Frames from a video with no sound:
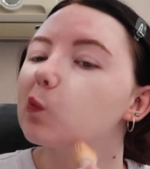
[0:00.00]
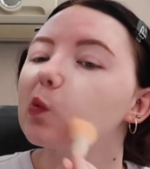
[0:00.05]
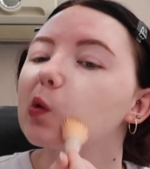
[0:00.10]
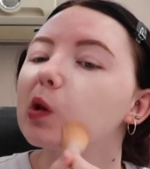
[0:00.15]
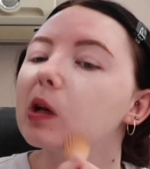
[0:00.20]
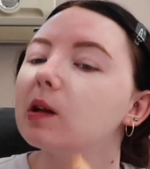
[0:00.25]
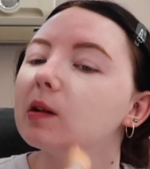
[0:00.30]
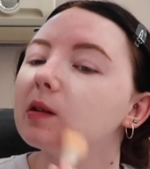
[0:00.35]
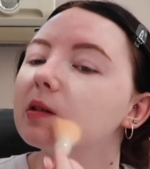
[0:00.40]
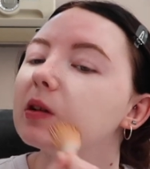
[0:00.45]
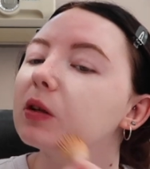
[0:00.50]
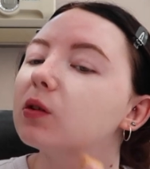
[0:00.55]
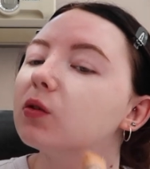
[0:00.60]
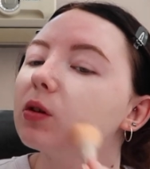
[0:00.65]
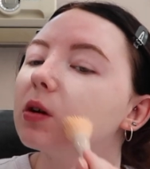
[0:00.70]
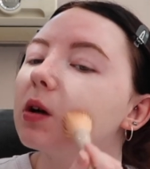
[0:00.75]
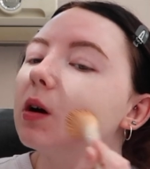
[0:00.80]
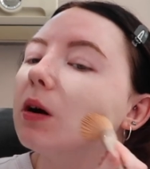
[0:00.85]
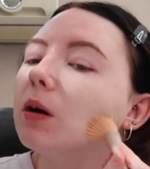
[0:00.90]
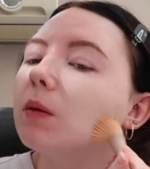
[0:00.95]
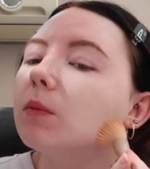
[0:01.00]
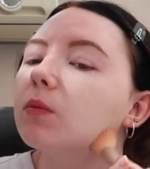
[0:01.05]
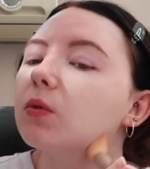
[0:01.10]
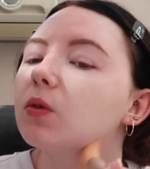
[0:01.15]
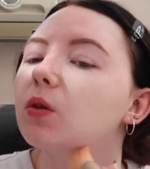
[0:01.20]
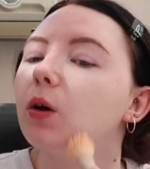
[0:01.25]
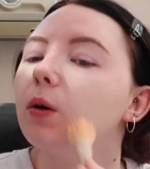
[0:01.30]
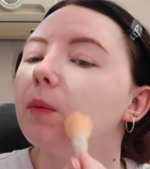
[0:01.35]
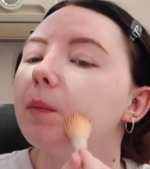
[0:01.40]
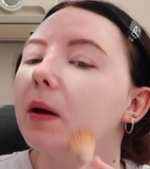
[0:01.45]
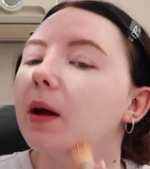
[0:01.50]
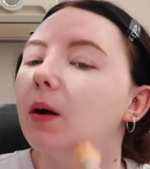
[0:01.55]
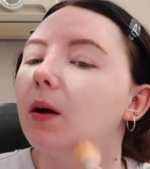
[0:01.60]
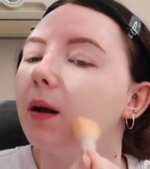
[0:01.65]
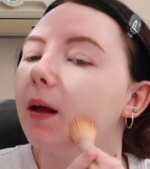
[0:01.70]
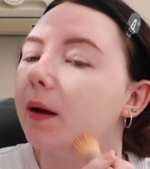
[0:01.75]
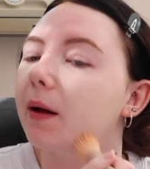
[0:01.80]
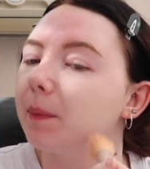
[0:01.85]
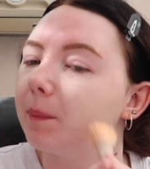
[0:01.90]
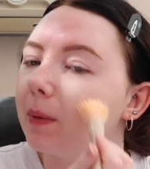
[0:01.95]
considering I'm so
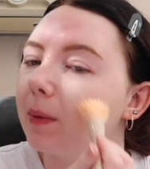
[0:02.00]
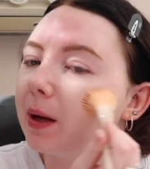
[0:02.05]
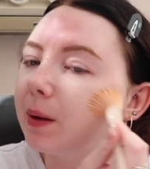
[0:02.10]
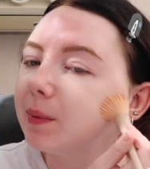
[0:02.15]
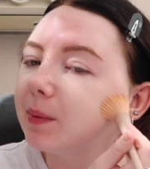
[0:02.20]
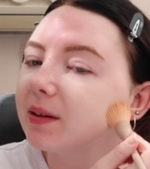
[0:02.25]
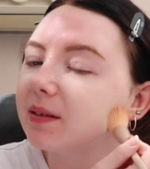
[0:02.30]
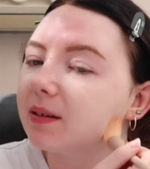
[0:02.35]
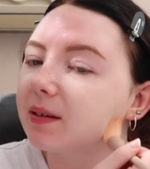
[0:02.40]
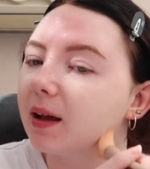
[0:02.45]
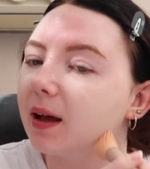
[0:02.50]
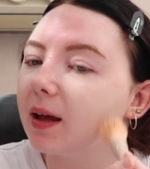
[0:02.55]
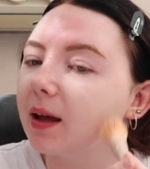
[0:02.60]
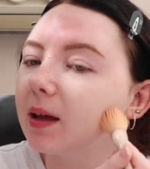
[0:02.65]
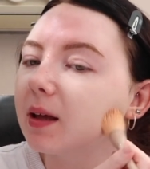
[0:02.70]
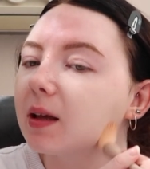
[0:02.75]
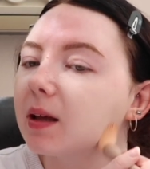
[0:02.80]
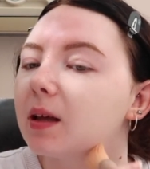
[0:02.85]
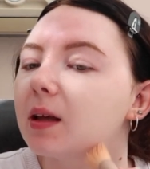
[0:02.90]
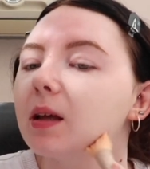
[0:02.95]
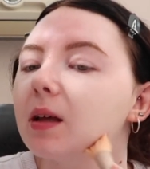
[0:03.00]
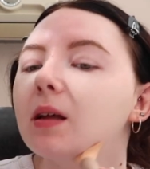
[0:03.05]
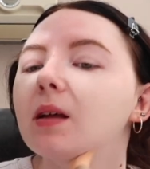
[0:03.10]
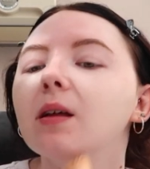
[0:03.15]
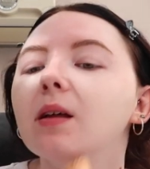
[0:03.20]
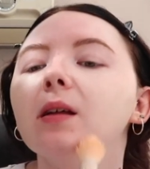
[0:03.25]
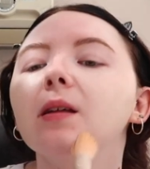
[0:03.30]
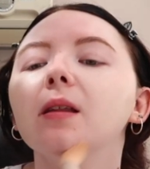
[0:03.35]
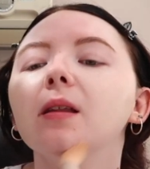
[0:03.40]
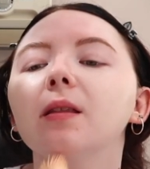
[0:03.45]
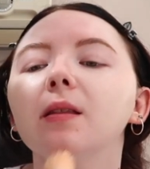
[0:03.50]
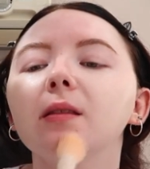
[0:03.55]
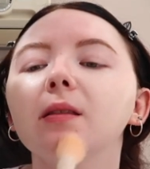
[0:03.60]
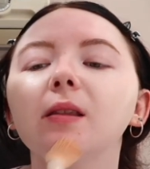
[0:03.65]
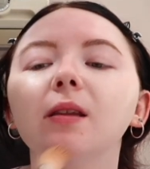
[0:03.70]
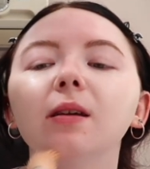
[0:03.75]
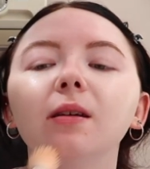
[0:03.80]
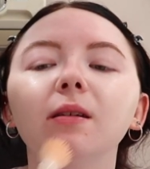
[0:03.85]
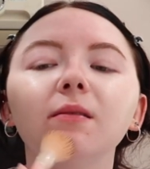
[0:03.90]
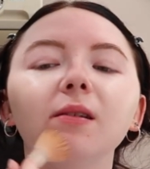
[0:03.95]
pale, I'd maybe say
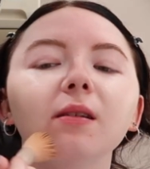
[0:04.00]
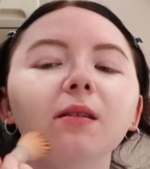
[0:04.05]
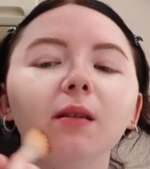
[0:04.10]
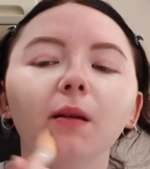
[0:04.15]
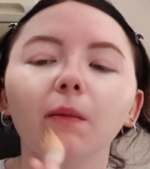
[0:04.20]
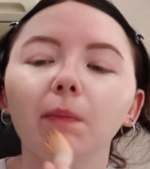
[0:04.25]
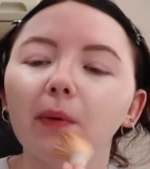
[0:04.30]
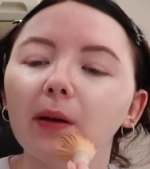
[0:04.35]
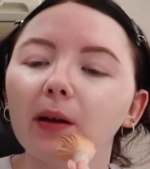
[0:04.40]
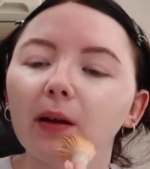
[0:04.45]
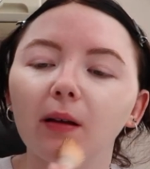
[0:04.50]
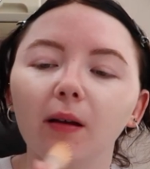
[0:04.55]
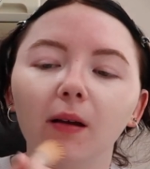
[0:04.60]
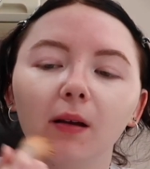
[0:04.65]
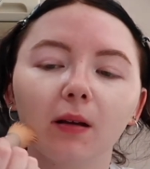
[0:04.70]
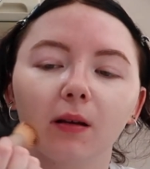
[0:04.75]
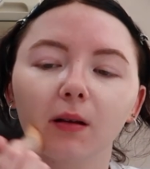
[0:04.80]
this is a bit